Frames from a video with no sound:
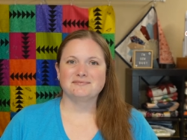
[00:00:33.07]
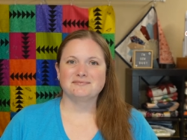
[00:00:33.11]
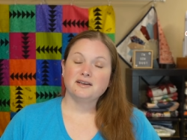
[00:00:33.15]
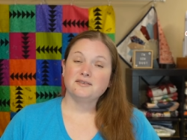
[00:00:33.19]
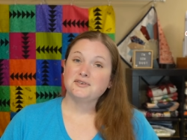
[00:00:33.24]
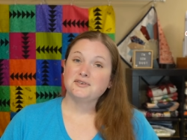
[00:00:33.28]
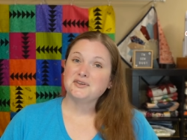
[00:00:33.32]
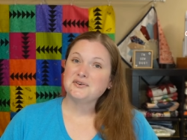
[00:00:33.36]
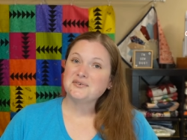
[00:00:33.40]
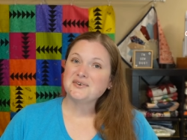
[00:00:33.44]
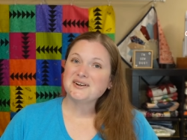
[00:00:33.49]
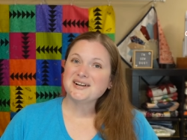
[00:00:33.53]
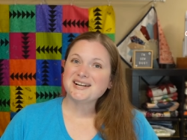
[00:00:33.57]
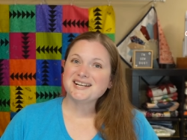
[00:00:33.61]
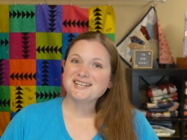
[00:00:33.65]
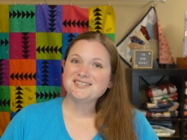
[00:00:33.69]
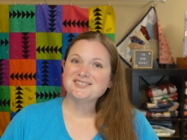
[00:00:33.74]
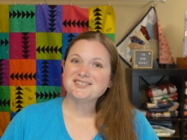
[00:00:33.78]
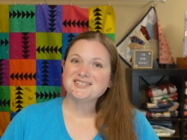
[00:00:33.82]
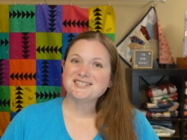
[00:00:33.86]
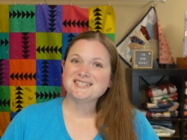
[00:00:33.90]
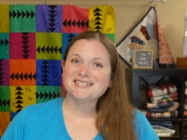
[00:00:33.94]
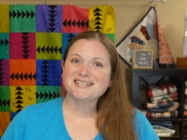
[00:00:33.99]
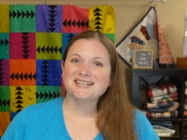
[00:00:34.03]
If you are
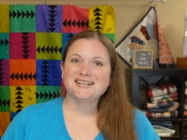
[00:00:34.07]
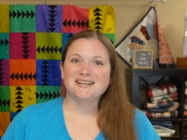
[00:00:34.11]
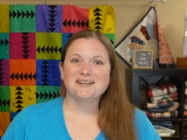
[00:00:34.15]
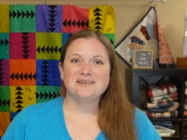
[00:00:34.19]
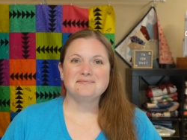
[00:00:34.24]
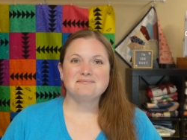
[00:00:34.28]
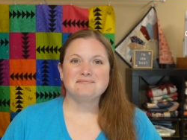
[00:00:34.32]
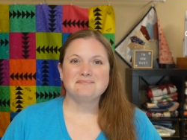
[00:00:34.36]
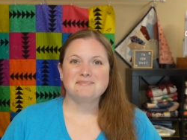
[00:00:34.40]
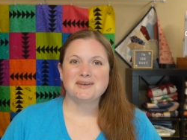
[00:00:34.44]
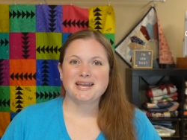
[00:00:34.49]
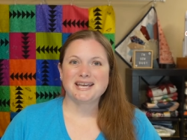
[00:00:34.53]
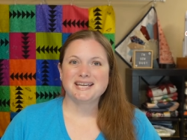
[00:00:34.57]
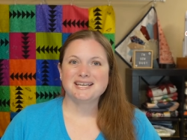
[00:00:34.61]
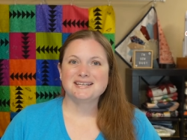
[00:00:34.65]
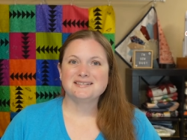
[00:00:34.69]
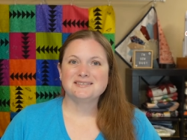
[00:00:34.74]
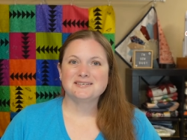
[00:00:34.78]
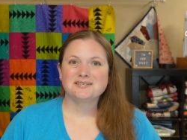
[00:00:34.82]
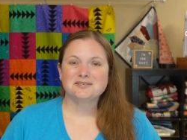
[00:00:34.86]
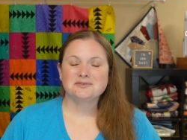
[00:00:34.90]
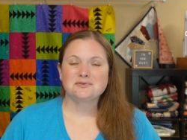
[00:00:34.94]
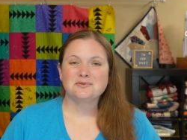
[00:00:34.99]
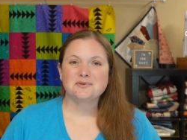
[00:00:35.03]
interested in making
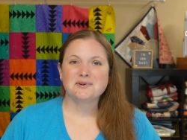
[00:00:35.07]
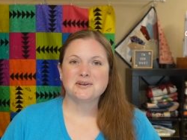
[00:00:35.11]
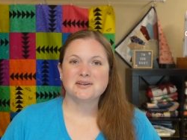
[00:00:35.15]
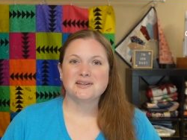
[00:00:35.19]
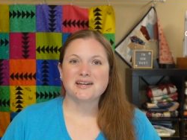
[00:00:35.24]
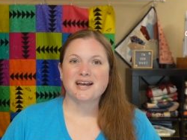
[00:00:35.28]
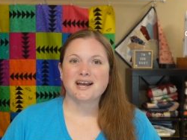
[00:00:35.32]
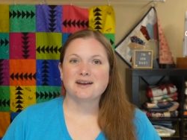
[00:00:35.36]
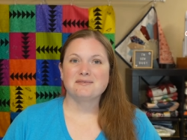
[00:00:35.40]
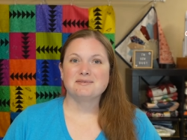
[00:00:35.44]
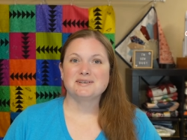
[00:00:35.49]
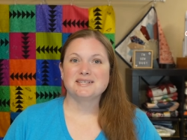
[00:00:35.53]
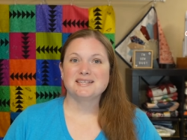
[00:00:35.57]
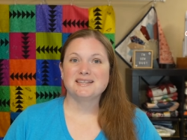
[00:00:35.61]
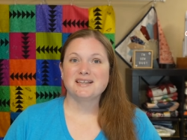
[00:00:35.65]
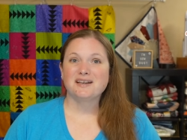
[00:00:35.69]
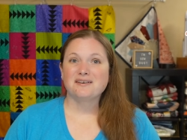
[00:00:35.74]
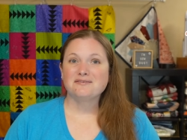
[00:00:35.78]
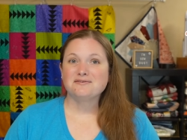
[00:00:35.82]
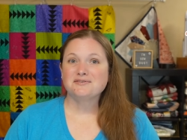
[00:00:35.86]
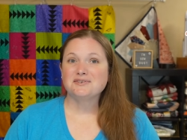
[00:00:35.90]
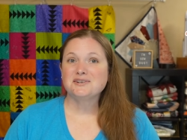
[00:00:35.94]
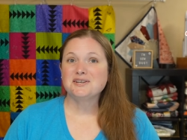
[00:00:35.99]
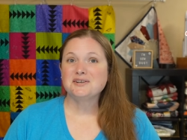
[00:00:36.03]
this quilt, I would
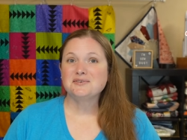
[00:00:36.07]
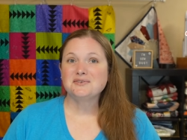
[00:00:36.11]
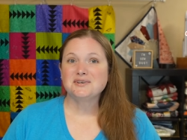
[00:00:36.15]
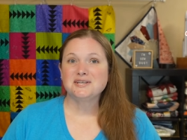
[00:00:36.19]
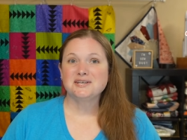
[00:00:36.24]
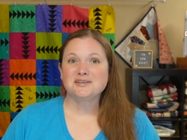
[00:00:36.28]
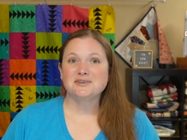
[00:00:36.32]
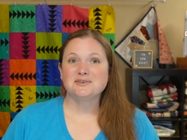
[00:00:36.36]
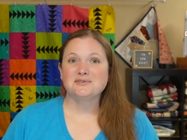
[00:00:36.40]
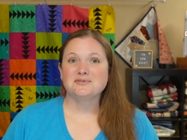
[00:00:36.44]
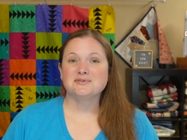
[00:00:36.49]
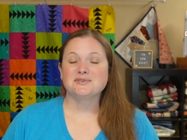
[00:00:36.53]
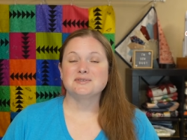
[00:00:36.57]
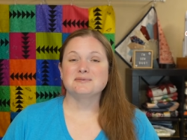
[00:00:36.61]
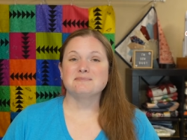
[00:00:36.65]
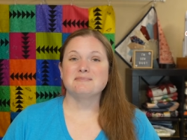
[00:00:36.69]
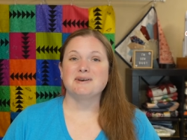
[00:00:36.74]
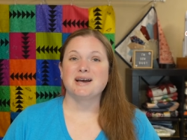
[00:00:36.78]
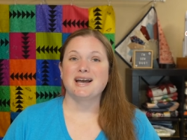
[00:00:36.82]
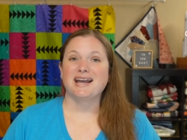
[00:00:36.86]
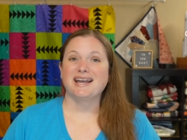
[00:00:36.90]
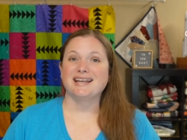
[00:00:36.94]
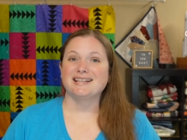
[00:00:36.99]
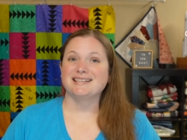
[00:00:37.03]
love for you to use
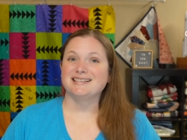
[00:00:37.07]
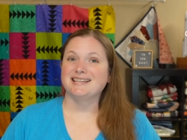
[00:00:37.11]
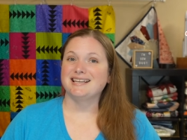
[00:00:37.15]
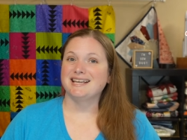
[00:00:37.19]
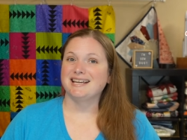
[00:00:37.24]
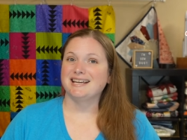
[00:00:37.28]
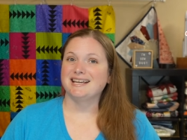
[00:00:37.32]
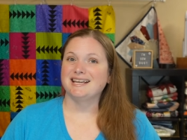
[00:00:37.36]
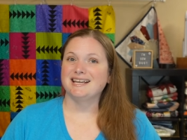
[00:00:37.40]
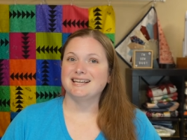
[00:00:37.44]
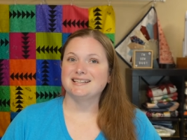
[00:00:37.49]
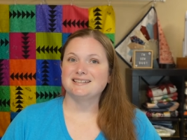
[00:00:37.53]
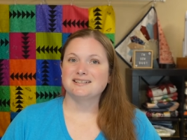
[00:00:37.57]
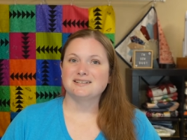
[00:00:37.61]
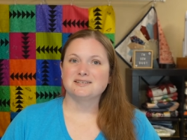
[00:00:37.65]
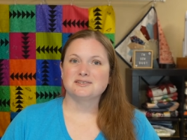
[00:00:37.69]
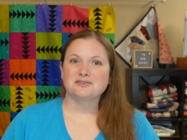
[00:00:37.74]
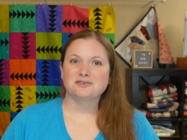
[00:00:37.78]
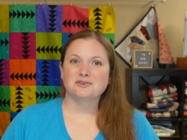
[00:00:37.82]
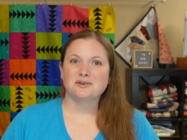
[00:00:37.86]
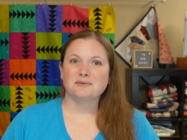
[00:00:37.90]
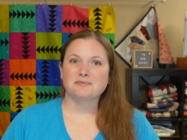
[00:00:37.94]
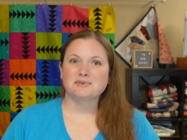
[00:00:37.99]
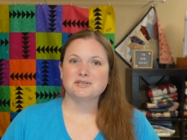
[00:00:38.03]
my link in the
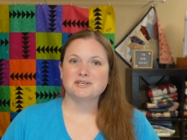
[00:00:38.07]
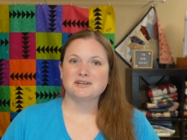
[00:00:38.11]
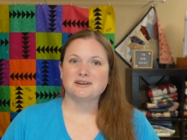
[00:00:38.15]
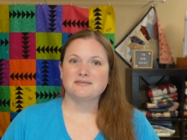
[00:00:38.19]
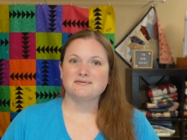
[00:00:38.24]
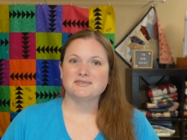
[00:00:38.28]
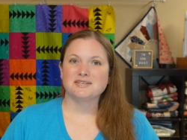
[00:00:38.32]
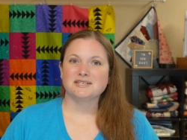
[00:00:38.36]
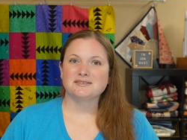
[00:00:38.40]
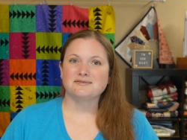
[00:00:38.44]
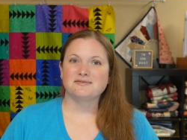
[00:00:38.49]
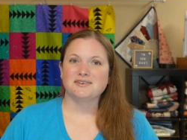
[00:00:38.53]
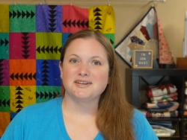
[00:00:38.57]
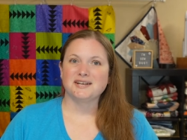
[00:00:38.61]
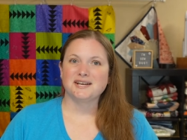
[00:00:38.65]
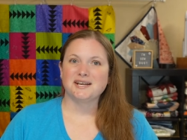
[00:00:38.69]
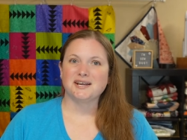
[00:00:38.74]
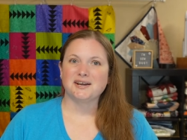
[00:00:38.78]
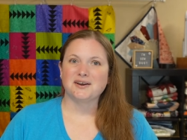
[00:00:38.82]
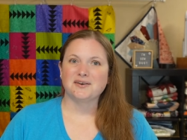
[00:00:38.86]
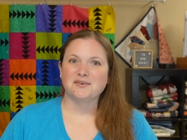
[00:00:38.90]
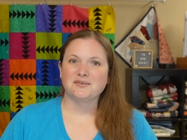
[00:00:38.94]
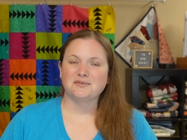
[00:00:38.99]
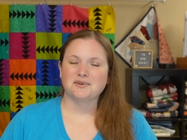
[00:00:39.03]
description of this
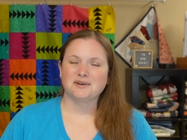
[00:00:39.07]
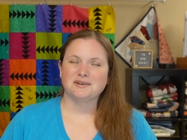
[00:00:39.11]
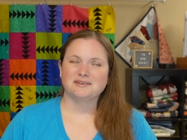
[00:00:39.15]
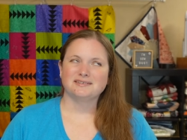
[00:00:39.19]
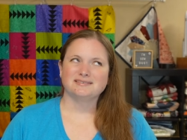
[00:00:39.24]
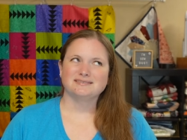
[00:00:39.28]
video